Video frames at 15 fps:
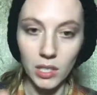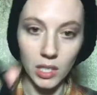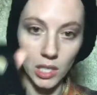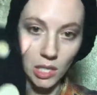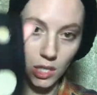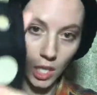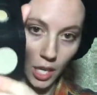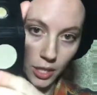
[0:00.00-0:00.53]

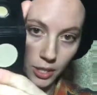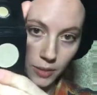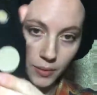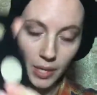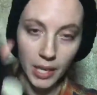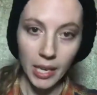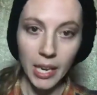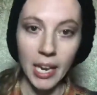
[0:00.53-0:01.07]
this color.
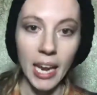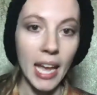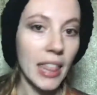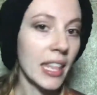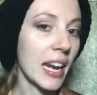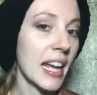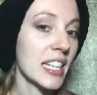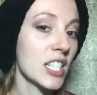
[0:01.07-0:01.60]
And
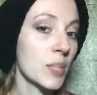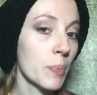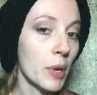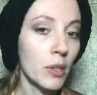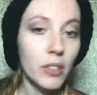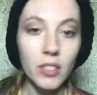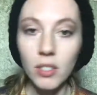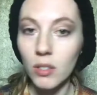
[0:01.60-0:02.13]
then I
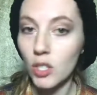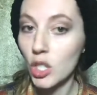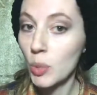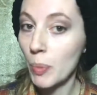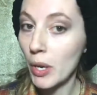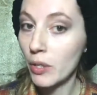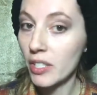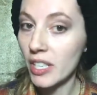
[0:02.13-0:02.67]

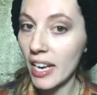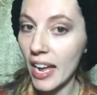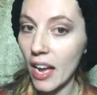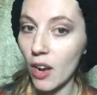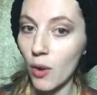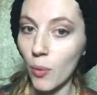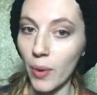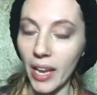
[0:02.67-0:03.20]
smoked it
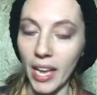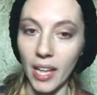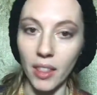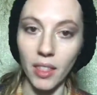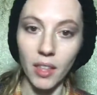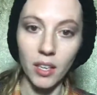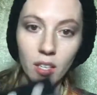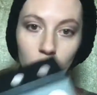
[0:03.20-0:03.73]
out with